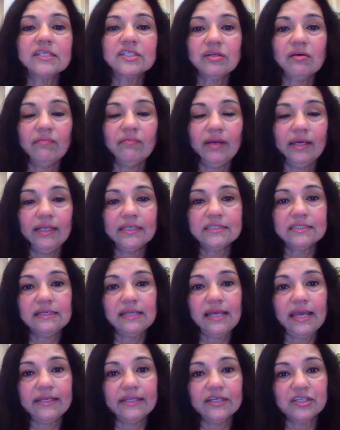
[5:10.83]

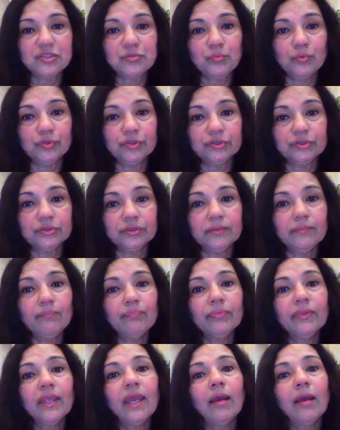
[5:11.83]
ultraviolet light exposure